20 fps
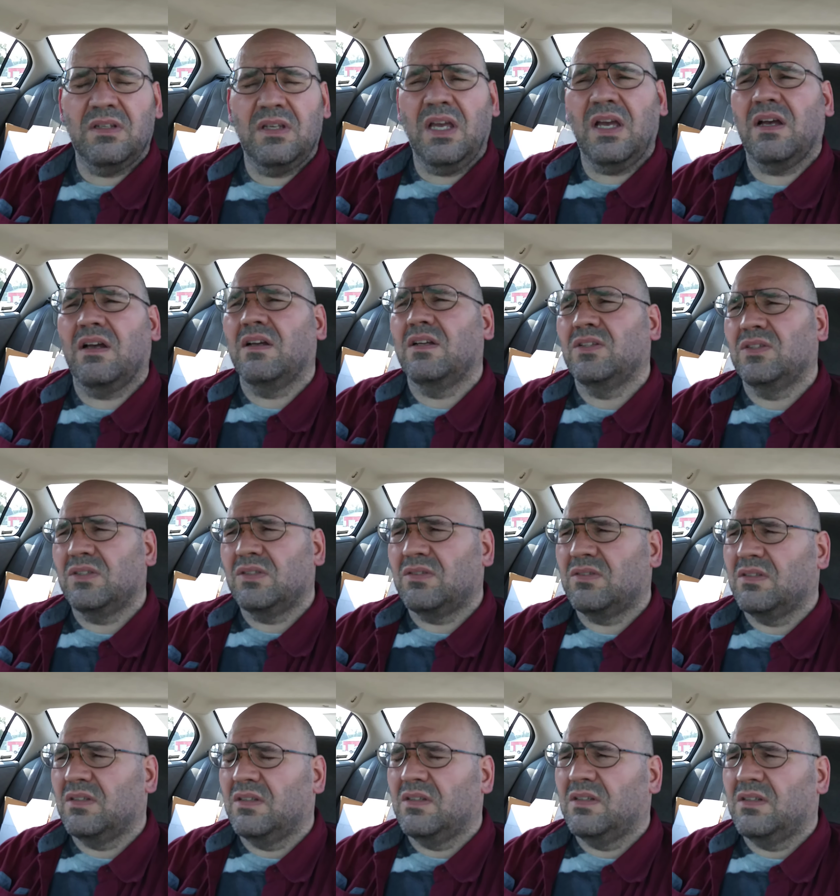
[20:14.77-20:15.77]
Yeah.
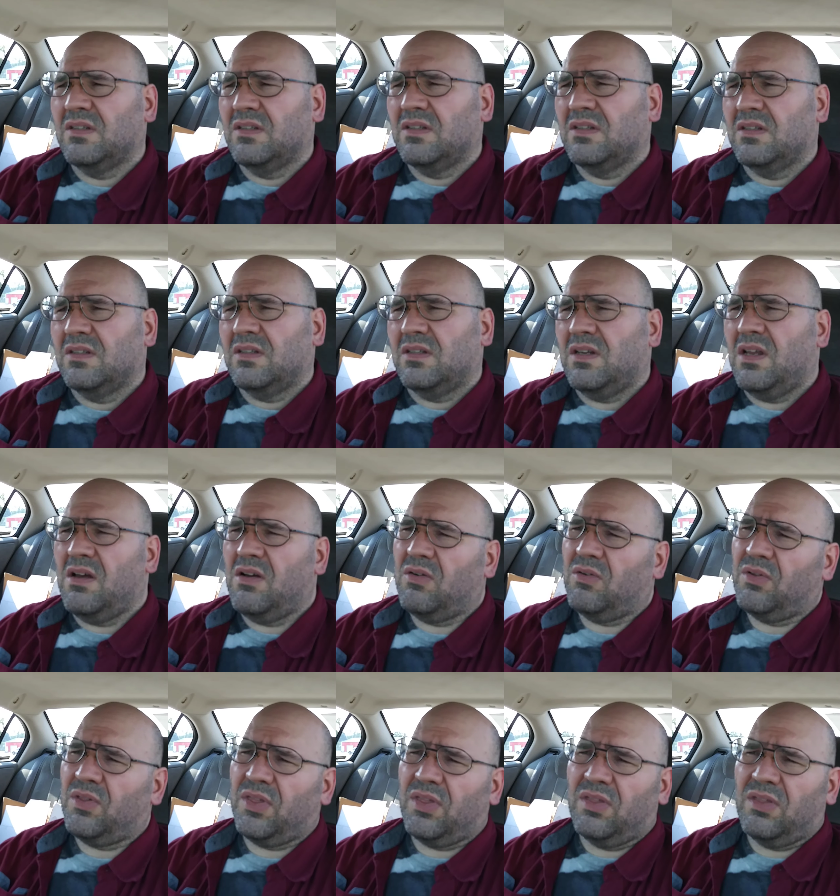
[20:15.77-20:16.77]
No.
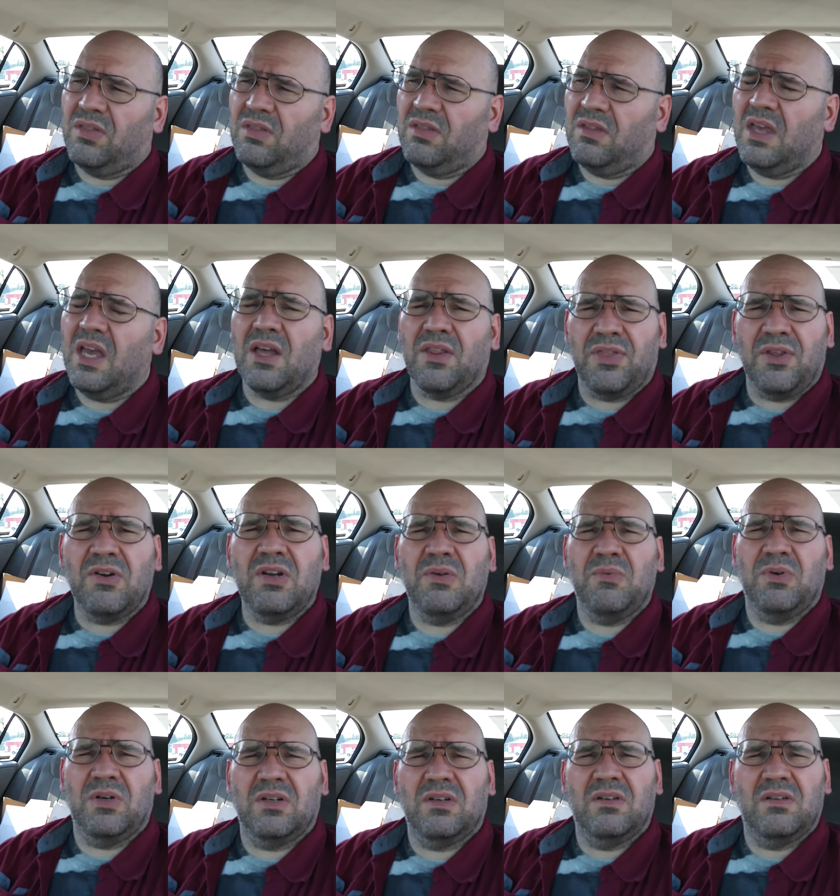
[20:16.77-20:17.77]
Yeah,
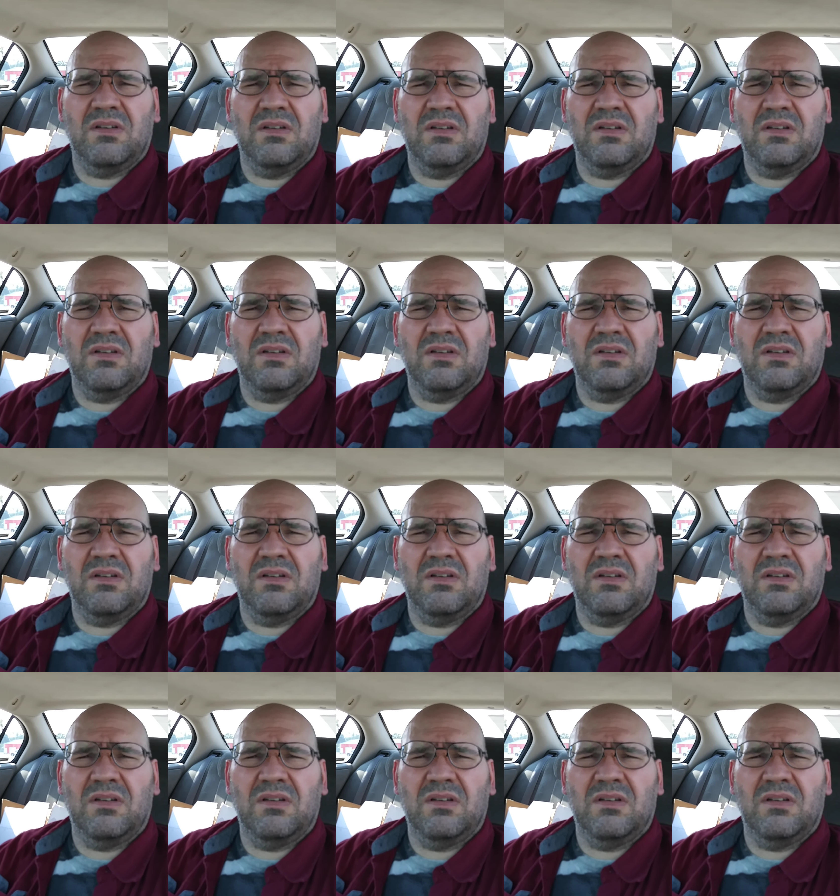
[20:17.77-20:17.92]
31.